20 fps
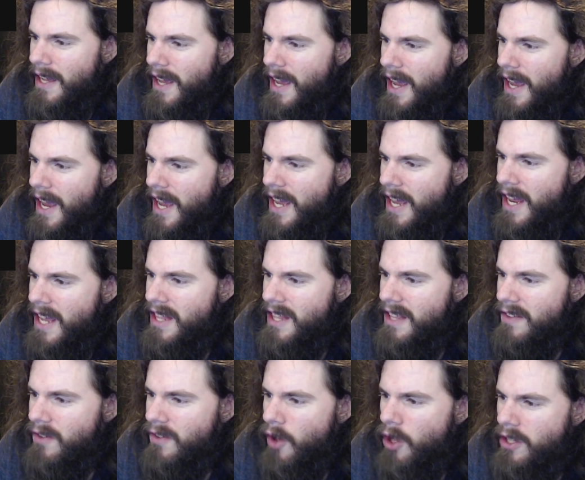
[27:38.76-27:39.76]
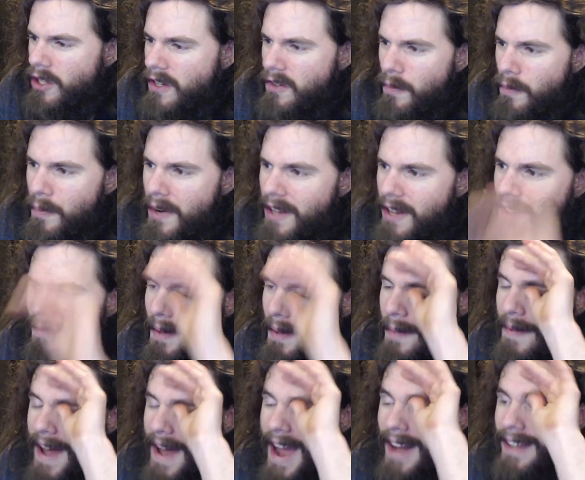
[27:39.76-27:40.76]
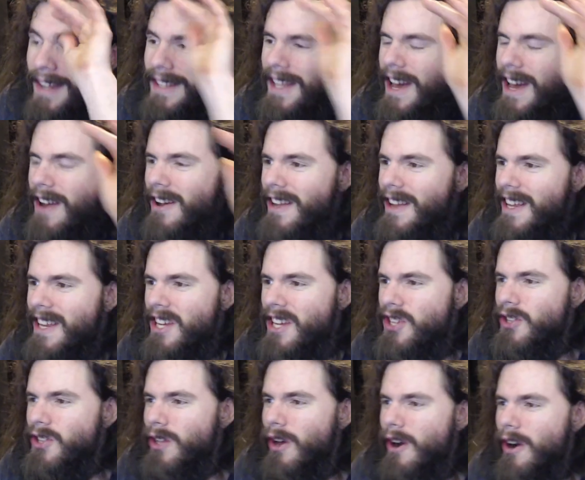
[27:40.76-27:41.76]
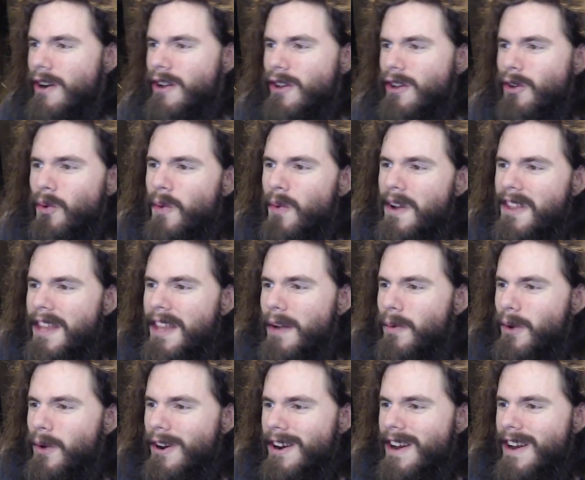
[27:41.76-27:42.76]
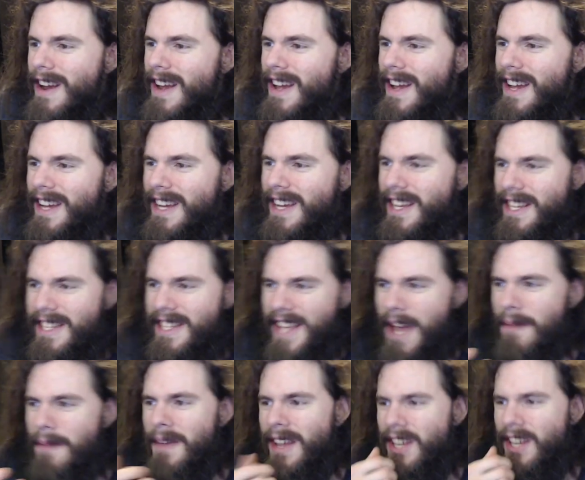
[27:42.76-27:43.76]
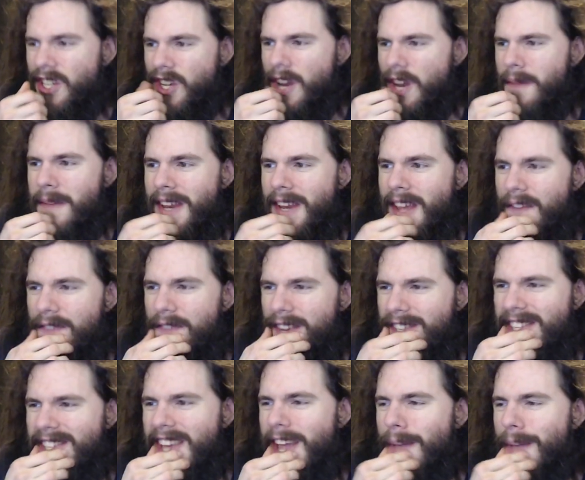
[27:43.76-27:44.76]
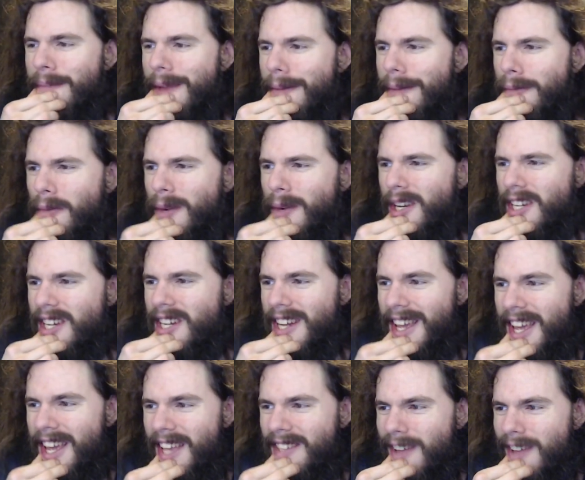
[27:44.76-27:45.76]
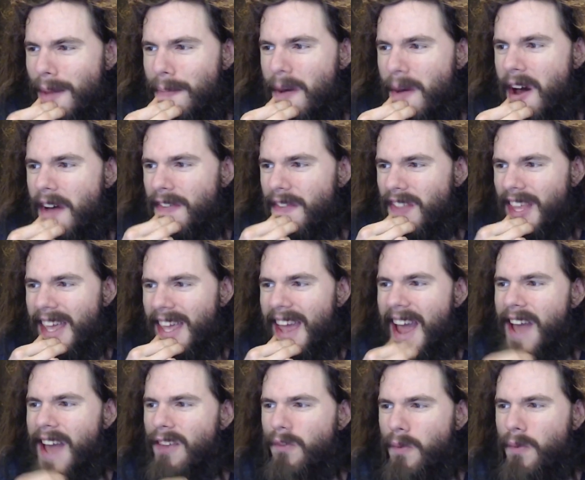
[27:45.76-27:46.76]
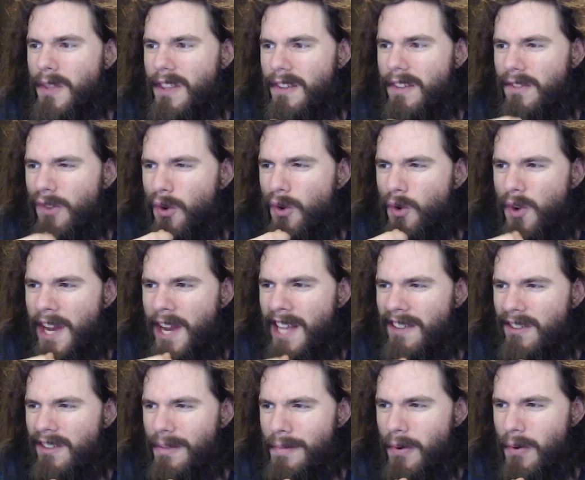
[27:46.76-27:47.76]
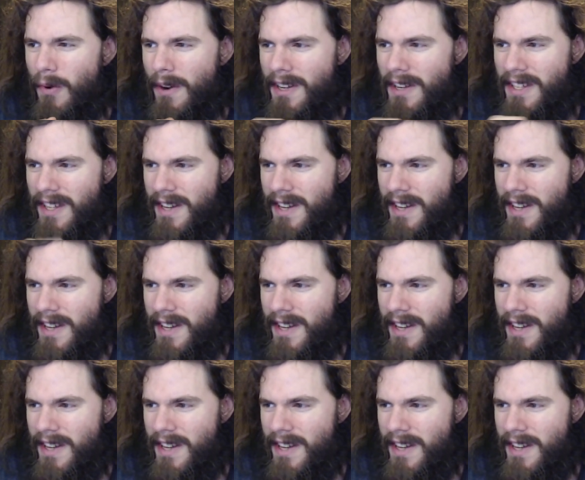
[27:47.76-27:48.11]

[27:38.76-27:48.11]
And this all just brings me back to that initial article where they were condemning Germany for saying maybe we should ease up off the gas with this Ukraine support.